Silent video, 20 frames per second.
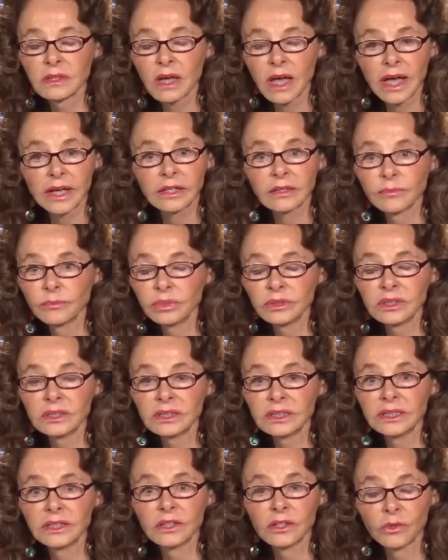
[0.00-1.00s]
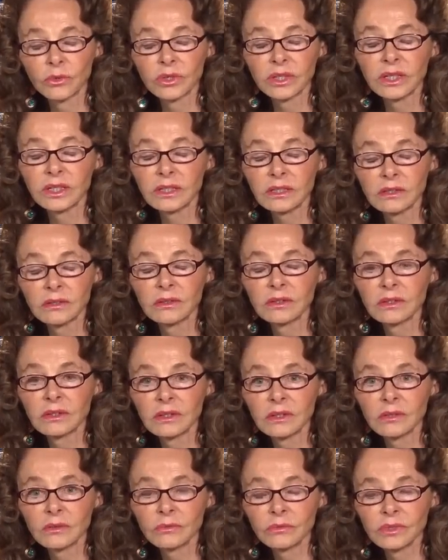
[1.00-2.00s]
I completely agree
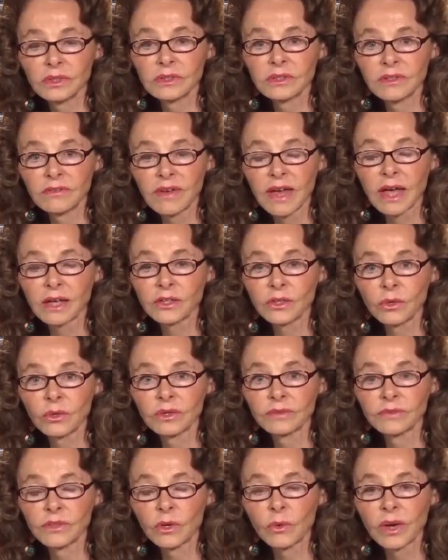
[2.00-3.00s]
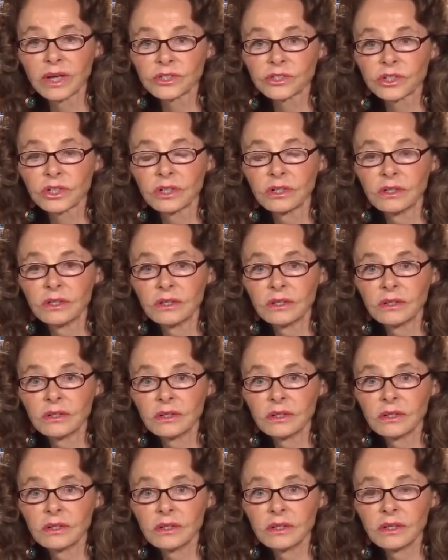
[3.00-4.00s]
with the value of the question.
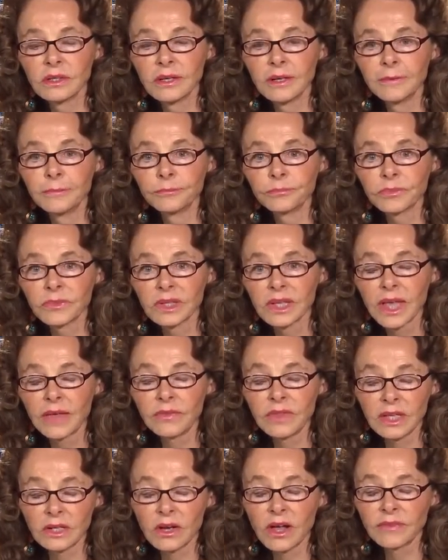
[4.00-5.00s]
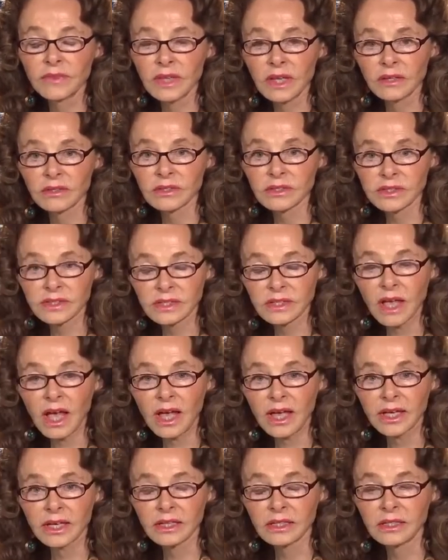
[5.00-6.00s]
And then on the other
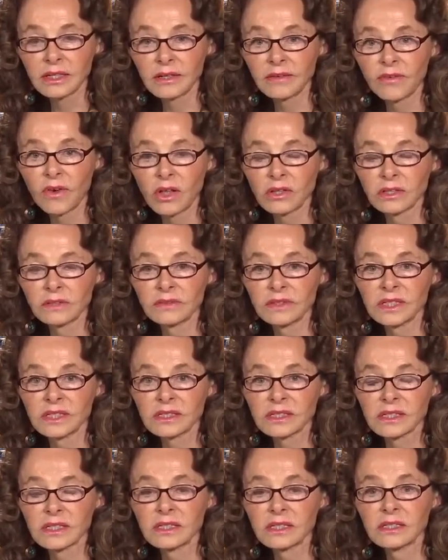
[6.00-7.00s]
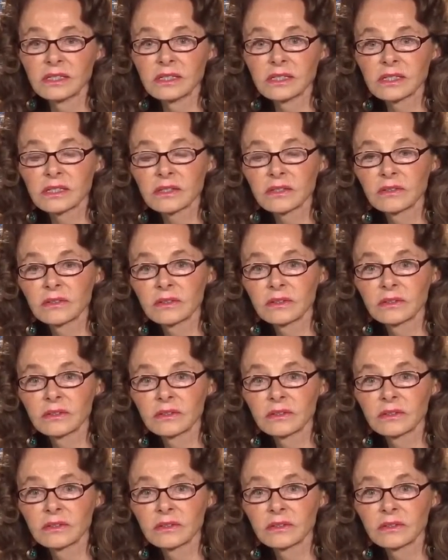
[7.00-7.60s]
side of all of this is